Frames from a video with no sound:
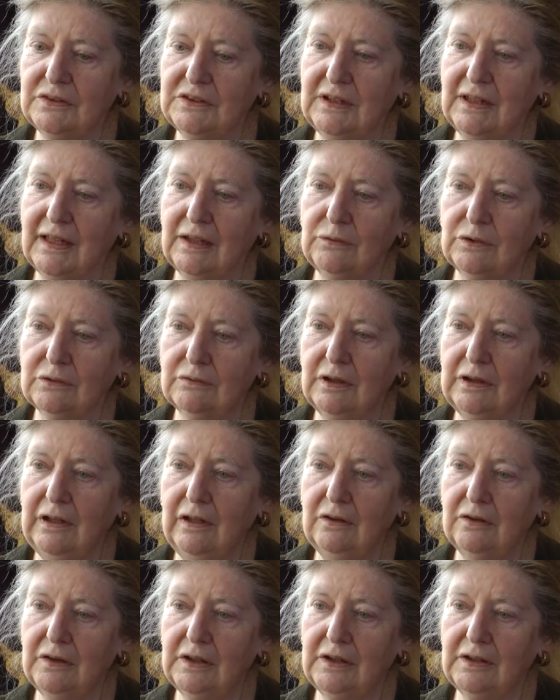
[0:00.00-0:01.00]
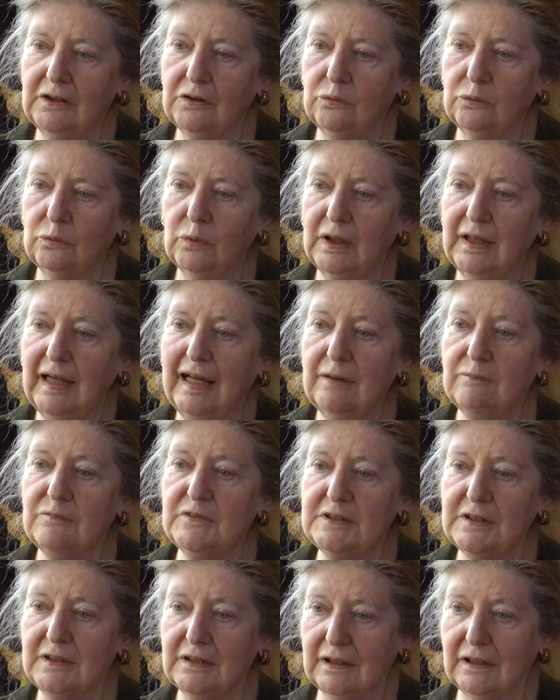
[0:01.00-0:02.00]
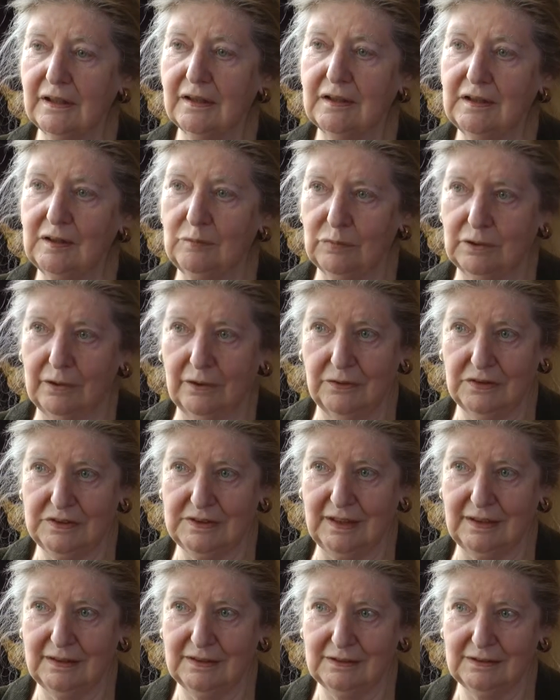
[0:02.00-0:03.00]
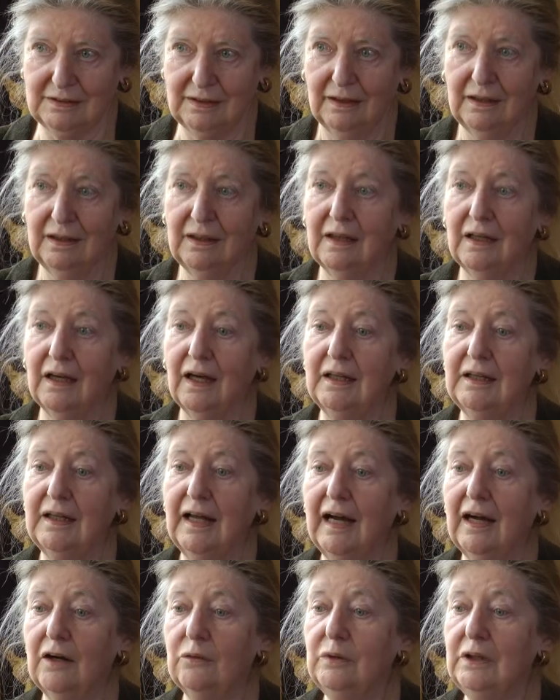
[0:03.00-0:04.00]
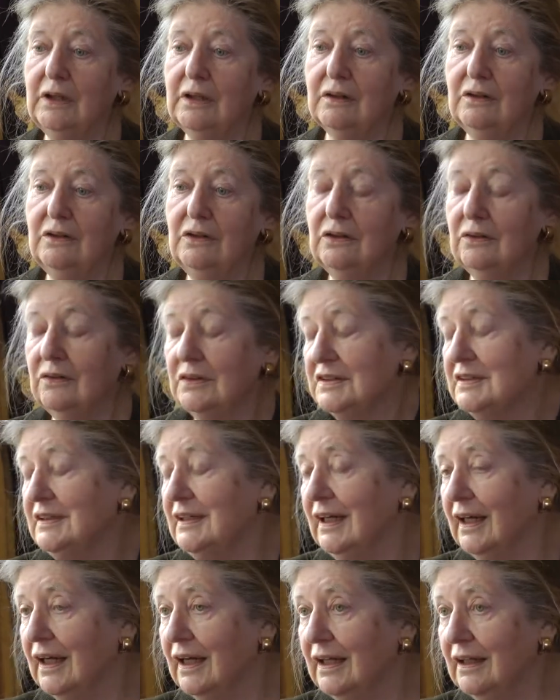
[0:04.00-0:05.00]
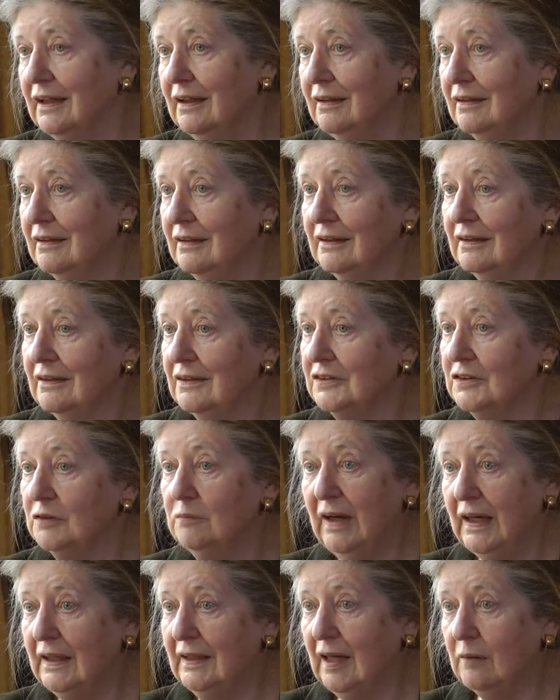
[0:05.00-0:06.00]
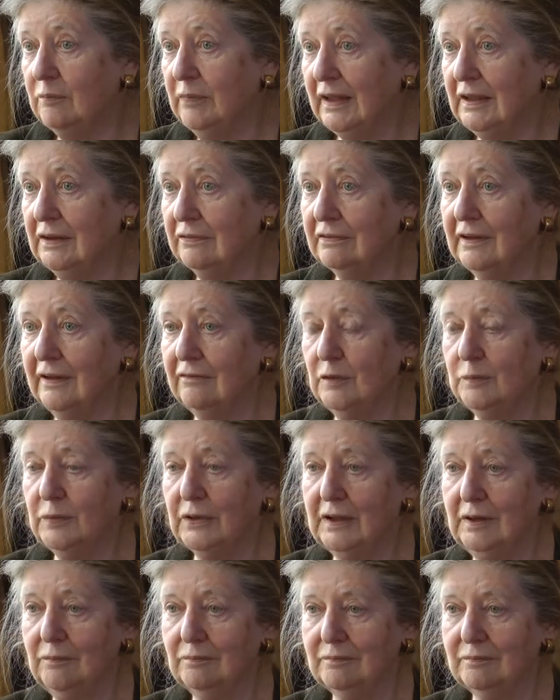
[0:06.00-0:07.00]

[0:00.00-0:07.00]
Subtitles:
TA, we're really looking at what happens in the learning process and how we can use TA to make that better for everybody.